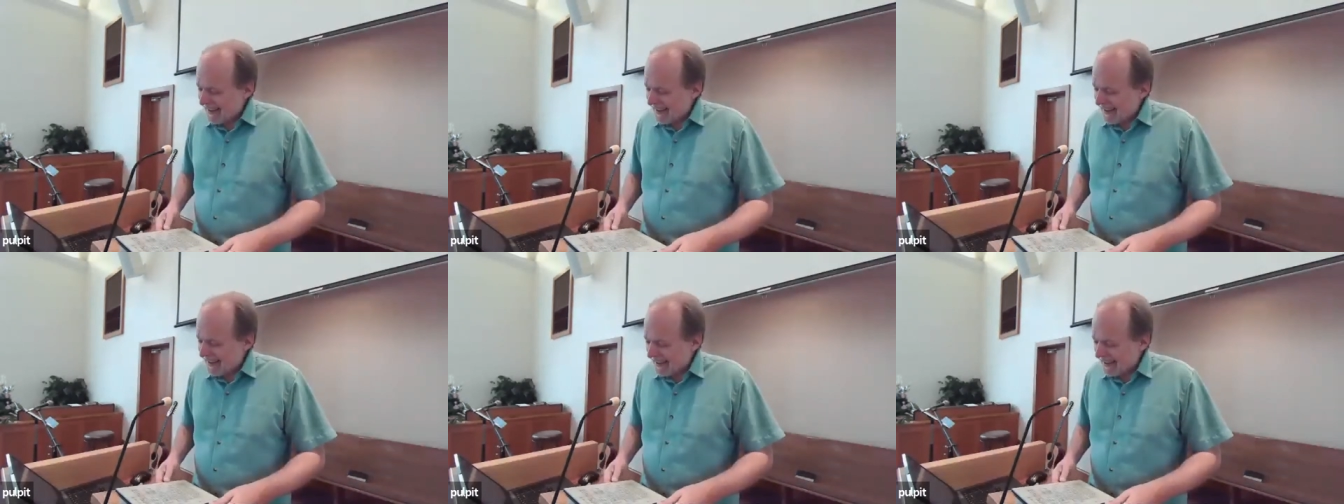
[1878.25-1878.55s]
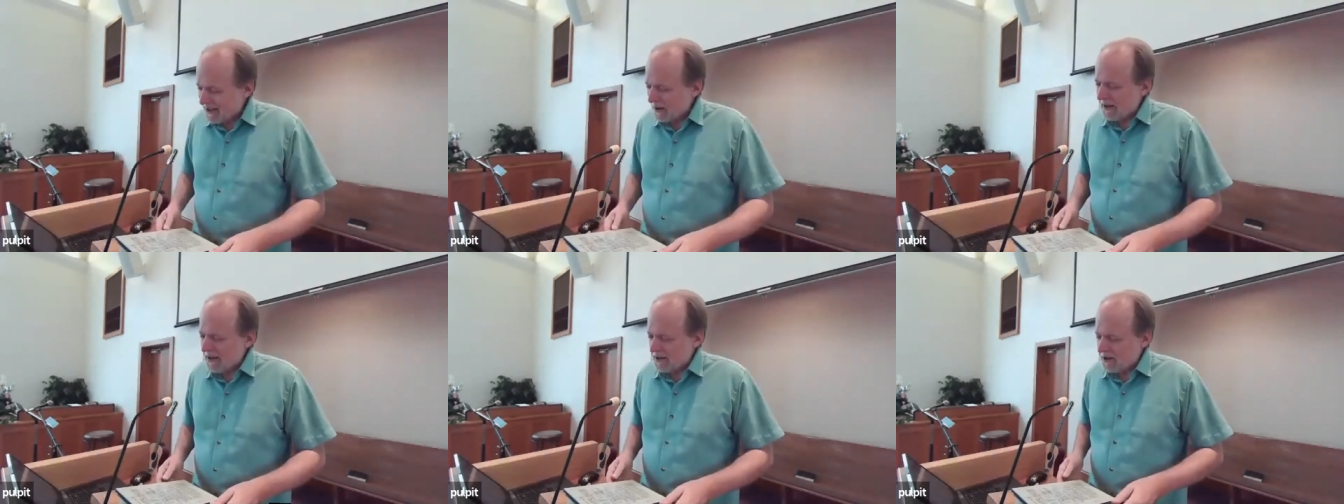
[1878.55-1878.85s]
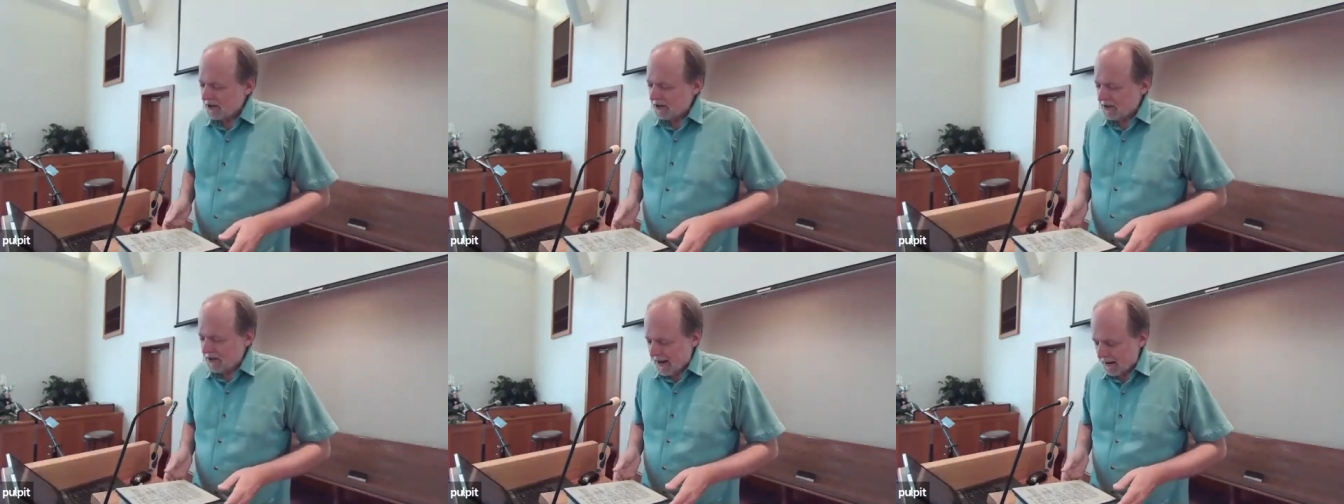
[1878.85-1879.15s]
And we
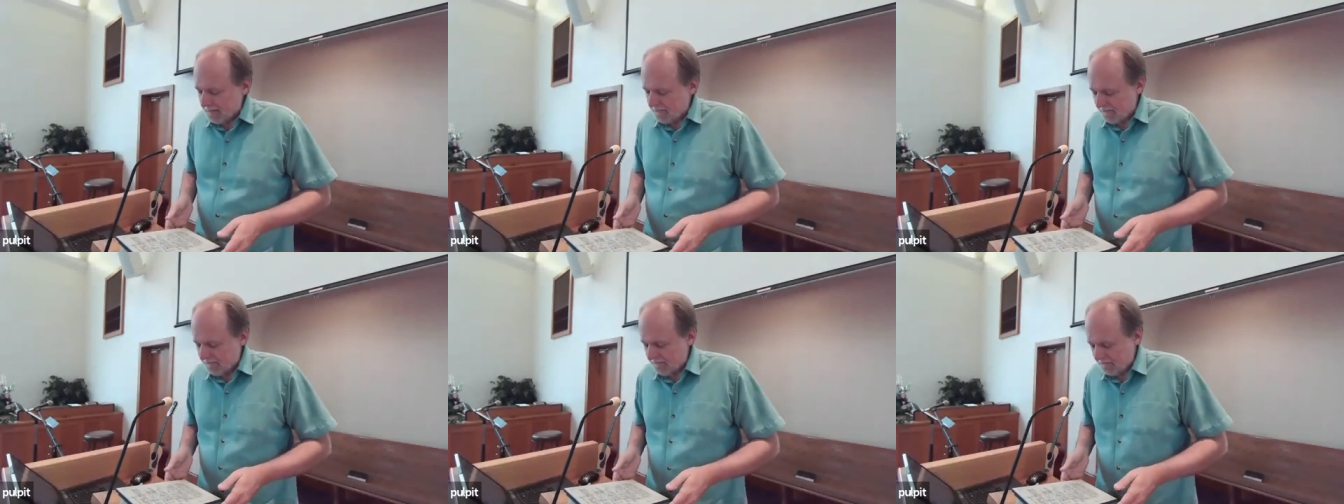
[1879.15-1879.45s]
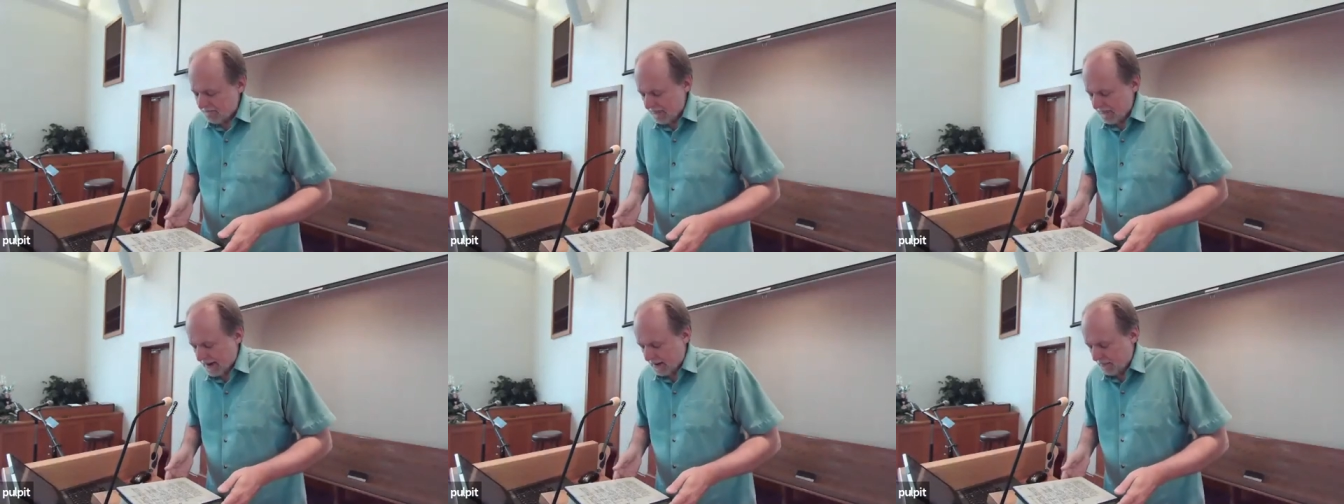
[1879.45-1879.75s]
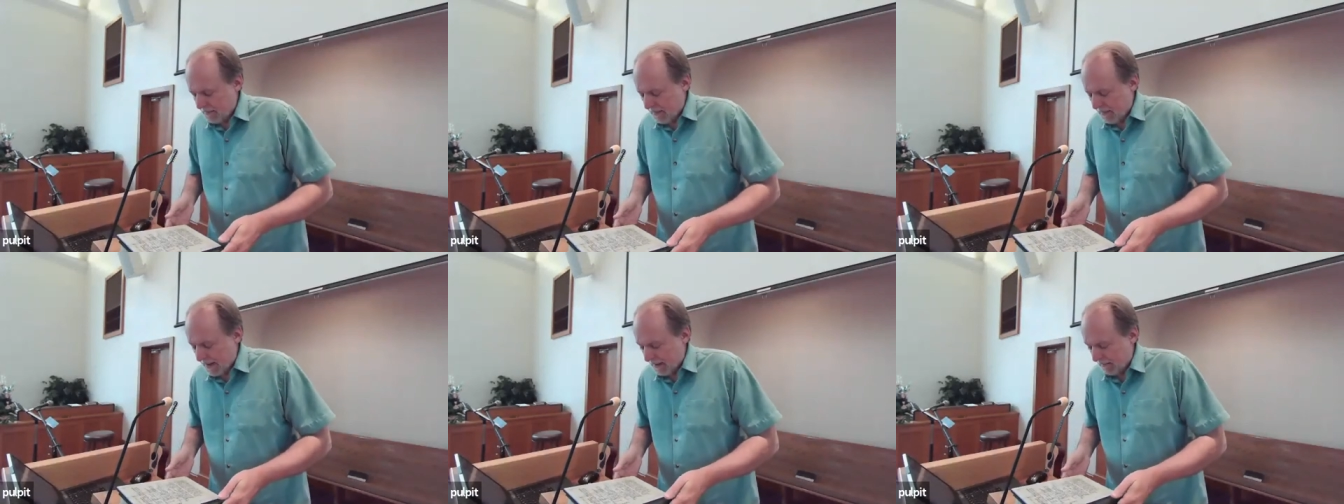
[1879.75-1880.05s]
thank you in
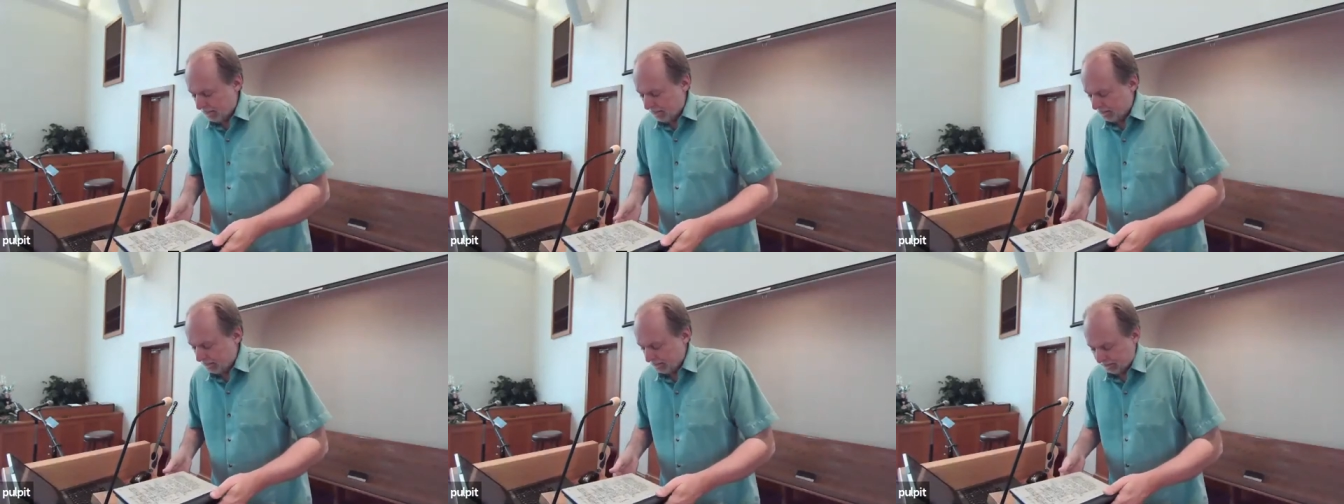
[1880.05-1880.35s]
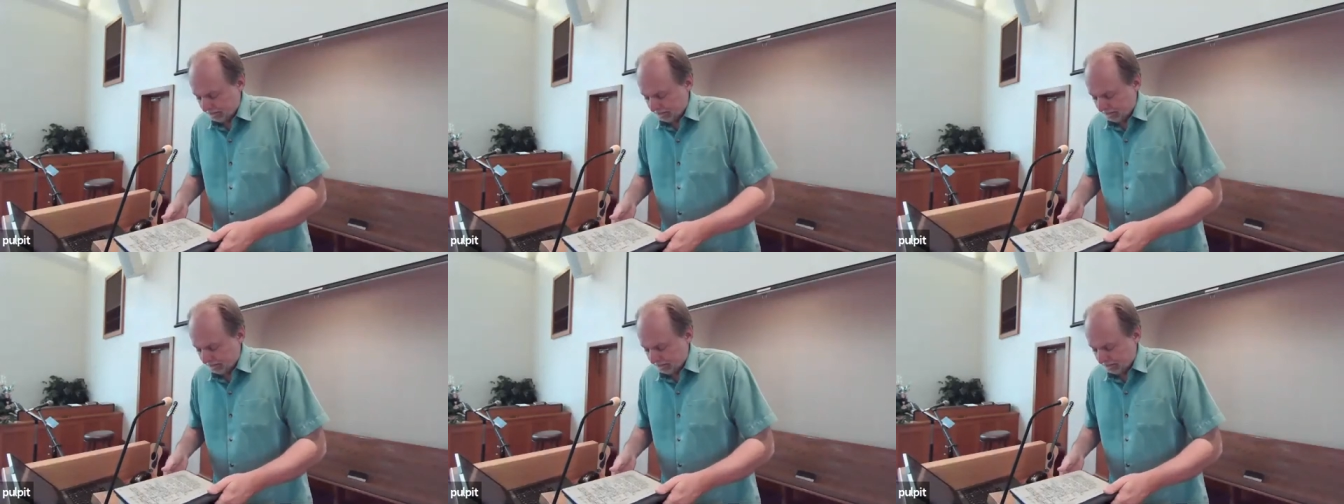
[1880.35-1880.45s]
Jesus' name.